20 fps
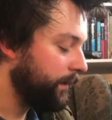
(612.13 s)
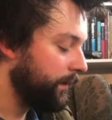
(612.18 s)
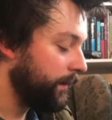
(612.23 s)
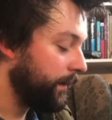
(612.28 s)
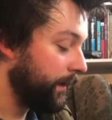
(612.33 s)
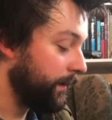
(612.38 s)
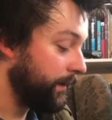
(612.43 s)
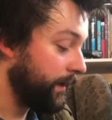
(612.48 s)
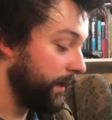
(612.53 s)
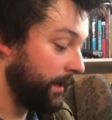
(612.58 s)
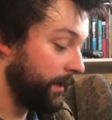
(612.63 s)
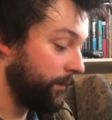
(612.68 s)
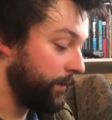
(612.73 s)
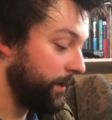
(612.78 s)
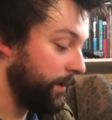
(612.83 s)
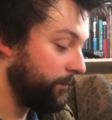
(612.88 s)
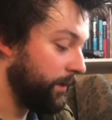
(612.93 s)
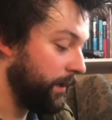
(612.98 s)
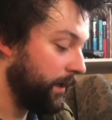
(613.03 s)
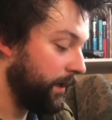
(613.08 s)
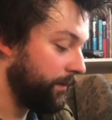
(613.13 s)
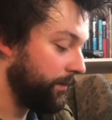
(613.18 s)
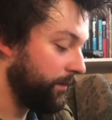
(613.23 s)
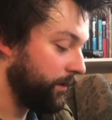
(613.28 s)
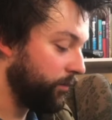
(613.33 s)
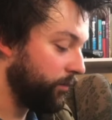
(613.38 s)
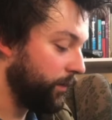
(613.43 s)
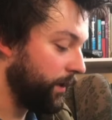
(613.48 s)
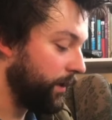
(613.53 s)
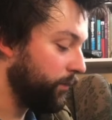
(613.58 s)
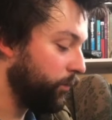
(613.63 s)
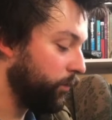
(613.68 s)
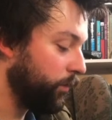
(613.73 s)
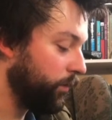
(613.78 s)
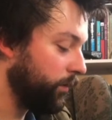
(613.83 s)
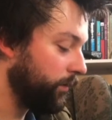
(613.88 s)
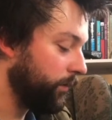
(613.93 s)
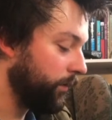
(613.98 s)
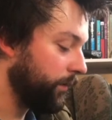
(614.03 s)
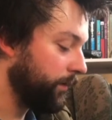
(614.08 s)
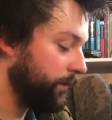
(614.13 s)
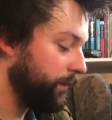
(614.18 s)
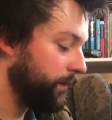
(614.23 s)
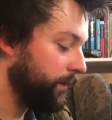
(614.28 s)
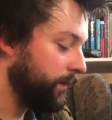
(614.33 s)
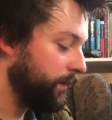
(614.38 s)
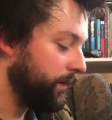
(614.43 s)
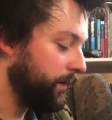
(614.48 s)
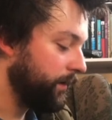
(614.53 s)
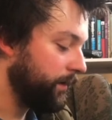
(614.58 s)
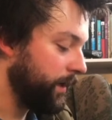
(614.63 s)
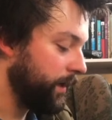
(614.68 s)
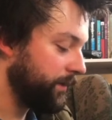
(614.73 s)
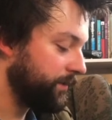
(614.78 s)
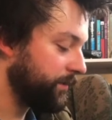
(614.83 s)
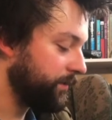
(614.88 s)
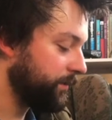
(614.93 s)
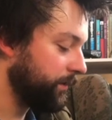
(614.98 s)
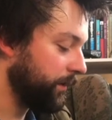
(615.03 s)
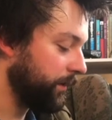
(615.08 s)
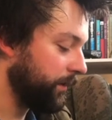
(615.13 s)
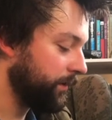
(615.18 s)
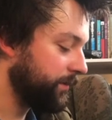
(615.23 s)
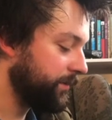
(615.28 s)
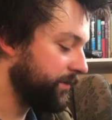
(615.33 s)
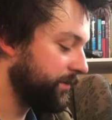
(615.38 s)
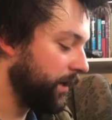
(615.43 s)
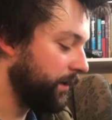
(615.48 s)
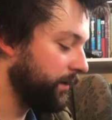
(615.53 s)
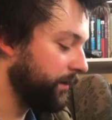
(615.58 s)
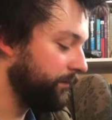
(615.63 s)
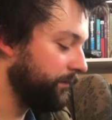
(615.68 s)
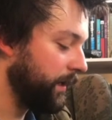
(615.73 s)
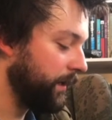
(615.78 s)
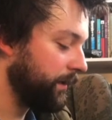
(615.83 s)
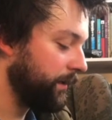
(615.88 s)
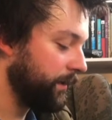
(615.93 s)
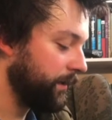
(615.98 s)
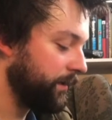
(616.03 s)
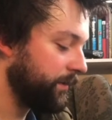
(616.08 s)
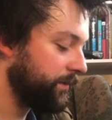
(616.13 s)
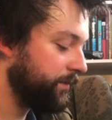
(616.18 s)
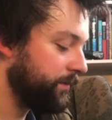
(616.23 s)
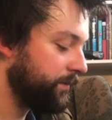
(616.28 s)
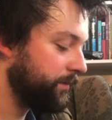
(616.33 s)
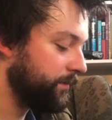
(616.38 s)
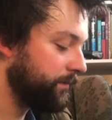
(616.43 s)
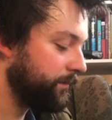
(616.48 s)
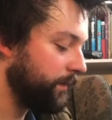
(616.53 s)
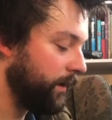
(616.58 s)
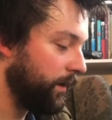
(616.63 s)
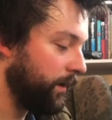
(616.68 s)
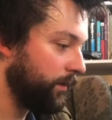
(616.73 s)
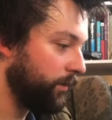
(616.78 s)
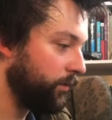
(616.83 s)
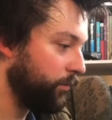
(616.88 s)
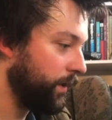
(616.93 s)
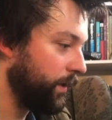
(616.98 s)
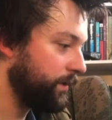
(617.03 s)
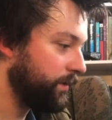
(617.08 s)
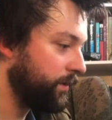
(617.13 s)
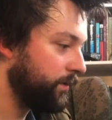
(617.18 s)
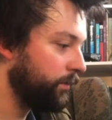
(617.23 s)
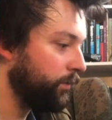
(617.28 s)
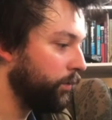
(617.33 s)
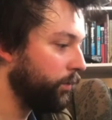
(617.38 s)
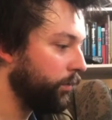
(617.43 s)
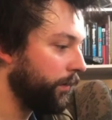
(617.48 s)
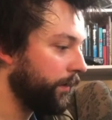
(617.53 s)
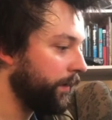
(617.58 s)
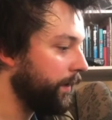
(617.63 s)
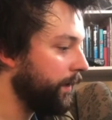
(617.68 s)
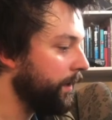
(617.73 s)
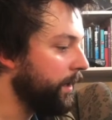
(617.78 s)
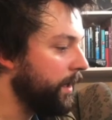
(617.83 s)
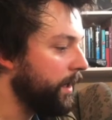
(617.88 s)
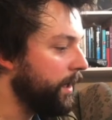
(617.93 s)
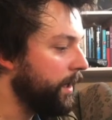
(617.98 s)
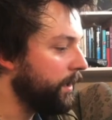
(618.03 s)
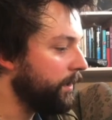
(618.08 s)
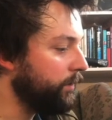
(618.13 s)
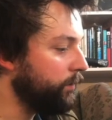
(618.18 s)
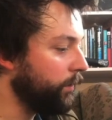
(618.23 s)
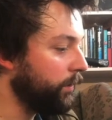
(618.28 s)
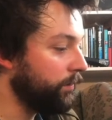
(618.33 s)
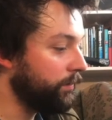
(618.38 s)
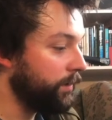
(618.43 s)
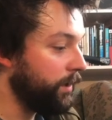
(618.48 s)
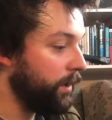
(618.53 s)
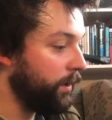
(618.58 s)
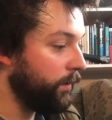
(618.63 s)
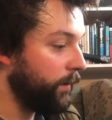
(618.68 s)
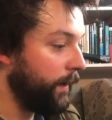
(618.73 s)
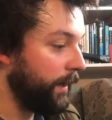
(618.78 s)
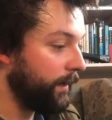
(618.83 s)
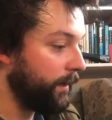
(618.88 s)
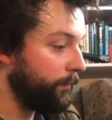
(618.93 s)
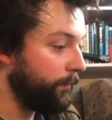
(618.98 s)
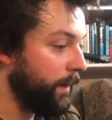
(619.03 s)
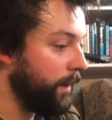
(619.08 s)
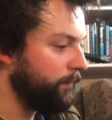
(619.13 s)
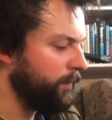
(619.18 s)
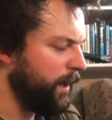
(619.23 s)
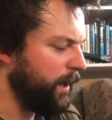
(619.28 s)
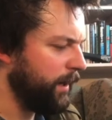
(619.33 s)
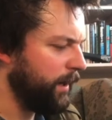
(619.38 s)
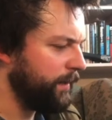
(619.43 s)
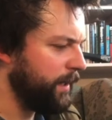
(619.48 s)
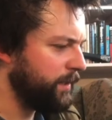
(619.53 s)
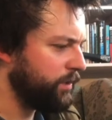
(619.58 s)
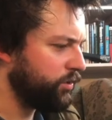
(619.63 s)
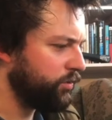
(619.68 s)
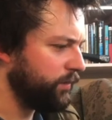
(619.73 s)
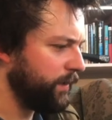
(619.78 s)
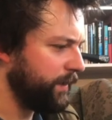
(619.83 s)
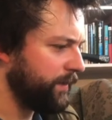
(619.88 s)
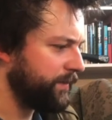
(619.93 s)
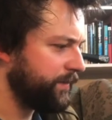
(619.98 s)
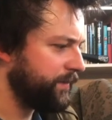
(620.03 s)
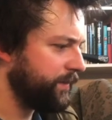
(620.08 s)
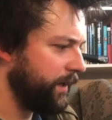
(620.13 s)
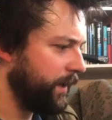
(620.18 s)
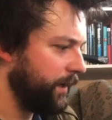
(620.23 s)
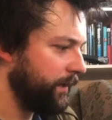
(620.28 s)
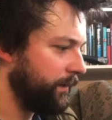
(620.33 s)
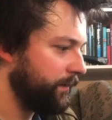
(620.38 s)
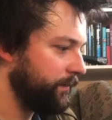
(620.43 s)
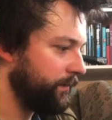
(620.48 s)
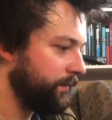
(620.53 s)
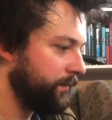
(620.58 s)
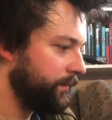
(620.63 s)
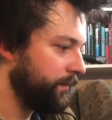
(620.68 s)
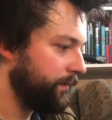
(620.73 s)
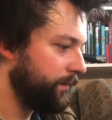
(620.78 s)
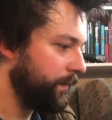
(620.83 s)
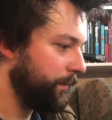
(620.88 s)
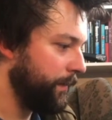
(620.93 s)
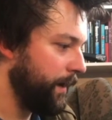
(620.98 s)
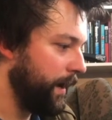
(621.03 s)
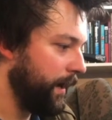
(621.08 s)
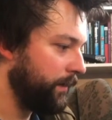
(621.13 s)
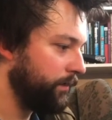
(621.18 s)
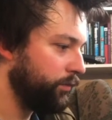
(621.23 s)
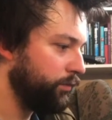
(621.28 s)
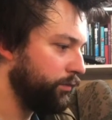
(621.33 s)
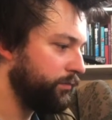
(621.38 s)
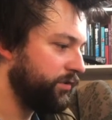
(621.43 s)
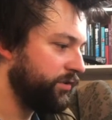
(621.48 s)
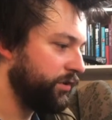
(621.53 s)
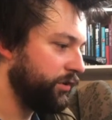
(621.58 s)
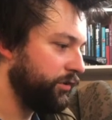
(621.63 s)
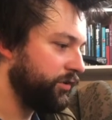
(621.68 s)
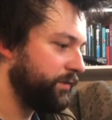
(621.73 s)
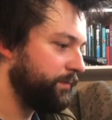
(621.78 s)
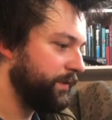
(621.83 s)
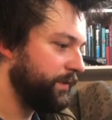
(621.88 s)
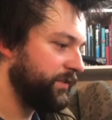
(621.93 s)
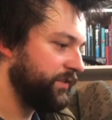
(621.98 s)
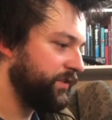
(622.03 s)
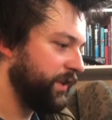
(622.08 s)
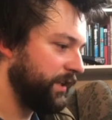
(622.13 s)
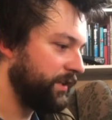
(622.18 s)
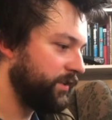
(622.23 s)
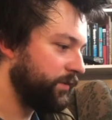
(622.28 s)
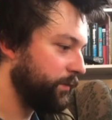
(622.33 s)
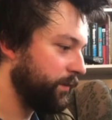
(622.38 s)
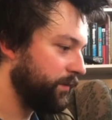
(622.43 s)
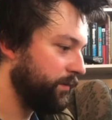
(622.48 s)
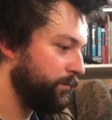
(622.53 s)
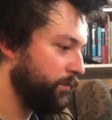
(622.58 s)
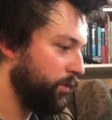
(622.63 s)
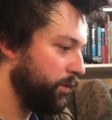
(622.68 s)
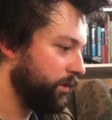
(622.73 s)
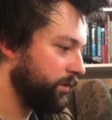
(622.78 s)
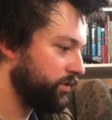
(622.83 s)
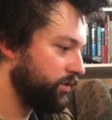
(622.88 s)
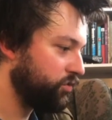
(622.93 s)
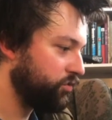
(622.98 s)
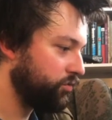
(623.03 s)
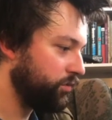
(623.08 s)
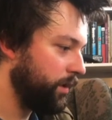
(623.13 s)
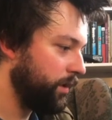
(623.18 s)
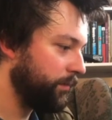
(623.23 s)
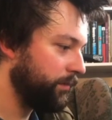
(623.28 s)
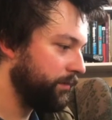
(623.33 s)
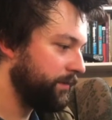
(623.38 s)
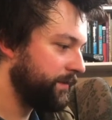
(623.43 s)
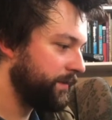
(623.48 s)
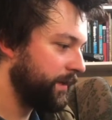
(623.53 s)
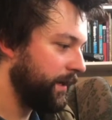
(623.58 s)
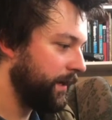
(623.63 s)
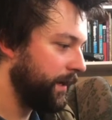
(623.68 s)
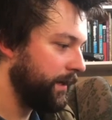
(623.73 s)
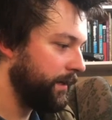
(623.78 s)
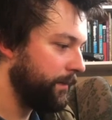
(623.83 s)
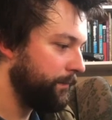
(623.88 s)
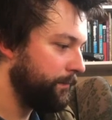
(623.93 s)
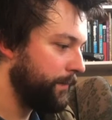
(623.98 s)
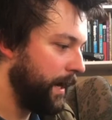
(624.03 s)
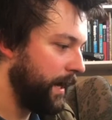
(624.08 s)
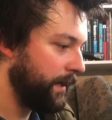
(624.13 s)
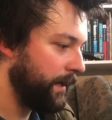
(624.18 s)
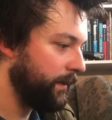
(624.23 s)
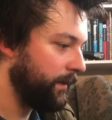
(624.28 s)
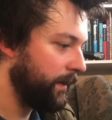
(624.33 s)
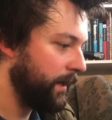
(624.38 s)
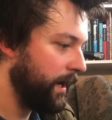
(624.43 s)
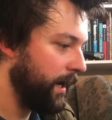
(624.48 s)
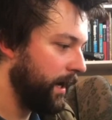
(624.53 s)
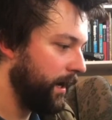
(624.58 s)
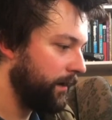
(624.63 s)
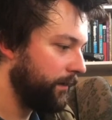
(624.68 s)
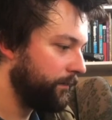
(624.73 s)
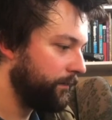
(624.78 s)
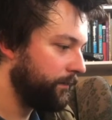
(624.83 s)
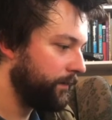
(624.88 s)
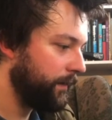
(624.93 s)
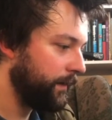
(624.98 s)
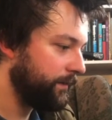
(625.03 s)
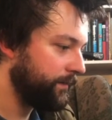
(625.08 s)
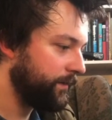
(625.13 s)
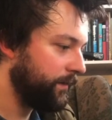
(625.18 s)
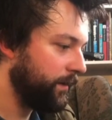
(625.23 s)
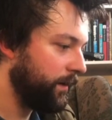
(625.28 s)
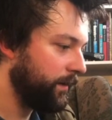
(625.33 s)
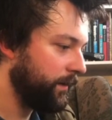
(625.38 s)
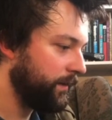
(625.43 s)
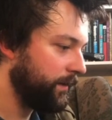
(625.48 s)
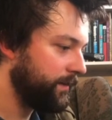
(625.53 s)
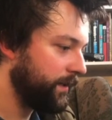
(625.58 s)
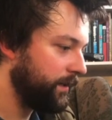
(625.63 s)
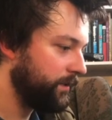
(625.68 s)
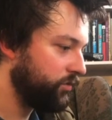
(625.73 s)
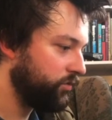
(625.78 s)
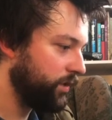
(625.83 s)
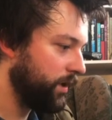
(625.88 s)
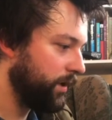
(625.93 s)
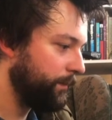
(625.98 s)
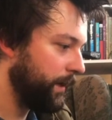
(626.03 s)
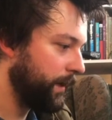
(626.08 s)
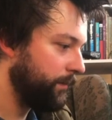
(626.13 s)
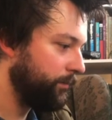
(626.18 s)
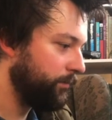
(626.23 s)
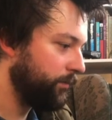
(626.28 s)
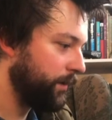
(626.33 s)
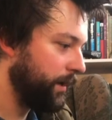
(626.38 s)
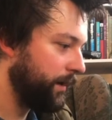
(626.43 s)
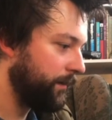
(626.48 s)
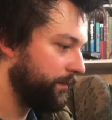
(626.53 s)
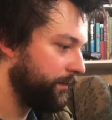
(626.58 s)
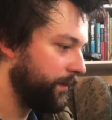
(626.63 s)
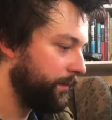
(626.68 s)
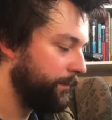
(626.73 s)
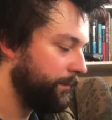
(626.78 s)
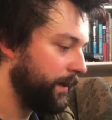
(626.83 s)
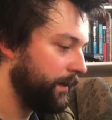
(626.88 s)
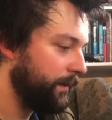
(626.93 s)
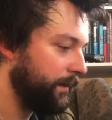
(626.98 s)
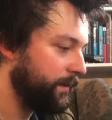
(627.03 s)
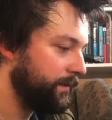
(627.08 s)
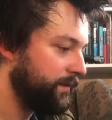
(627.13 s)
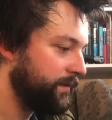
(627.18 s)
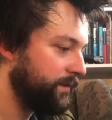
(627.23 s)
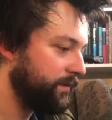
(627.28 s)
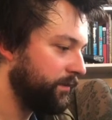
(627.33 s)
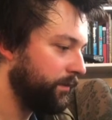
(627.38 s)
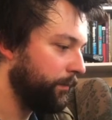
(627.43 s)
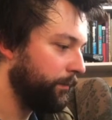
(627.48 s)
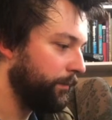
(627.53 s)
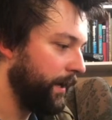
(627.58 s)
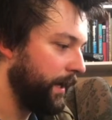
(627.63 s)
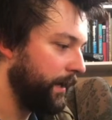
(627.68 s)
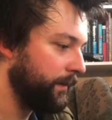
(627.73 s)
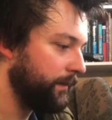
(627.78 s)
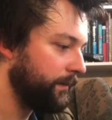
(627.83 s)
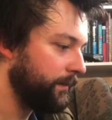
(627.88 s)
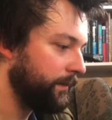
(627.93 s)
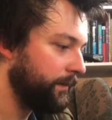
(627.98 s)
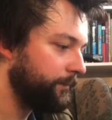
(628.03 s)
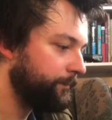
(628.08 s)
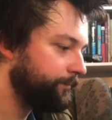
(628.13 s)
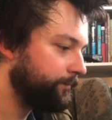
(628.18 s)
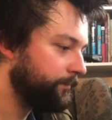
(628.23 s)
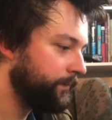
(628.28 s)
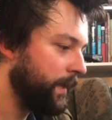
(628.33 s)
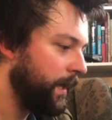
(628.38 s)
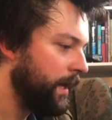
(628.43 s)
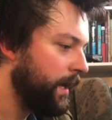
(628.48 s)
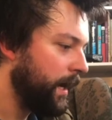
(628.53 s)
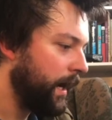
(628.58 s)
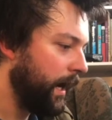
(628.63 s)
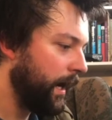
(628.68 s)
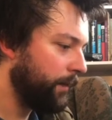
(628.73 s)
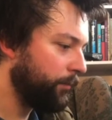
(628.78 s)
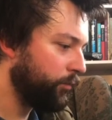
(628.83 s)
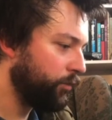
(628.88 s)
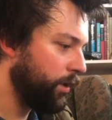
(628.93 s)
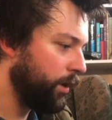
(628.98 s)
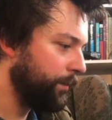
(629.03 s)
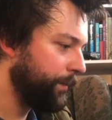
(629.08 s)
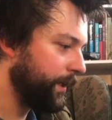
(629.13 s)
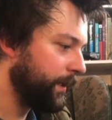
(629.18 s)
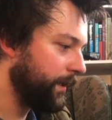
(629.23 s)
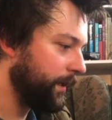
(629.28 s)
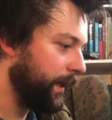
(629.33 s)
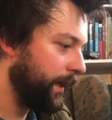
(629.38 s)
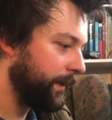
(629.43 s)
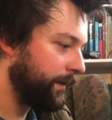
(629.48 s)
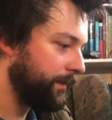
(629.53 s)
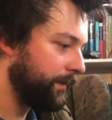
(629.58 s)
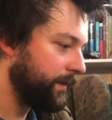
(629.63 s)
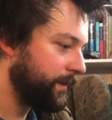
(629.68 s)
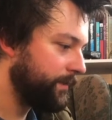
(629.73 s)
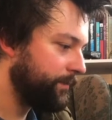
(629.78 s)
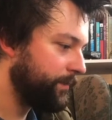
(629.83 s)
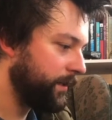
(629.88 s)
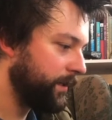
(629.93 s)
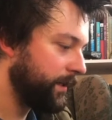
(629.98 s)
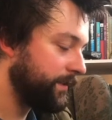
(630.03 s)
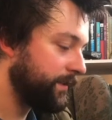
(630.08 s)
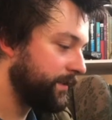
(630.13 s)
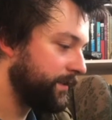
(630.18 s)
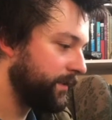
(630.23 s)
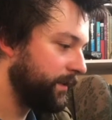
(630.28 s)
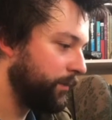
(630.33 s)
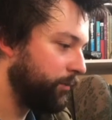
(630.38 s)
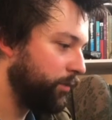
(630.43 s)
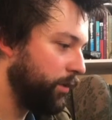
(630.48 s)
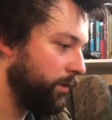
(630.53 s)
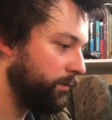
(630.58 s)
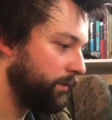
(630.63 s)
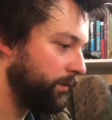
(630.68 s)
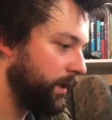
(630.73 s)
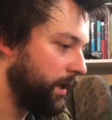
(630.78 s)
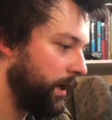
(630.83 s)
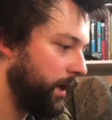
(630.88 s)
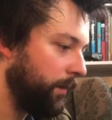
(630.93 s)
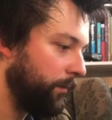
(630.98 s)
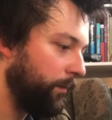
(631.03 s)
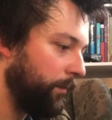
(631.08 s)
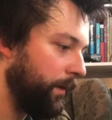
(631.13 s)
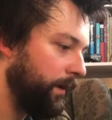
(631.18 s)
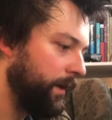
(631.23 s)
And Agamemnon, the great warlord, "Nestor, son of Neleus, our great glory, you will know Agamemnon, Atreus' son, the man whom Zeus besets with more troubles than any man alive, as long as I draw my breath and my knees still bend. I am roaming like this because sleep won't come.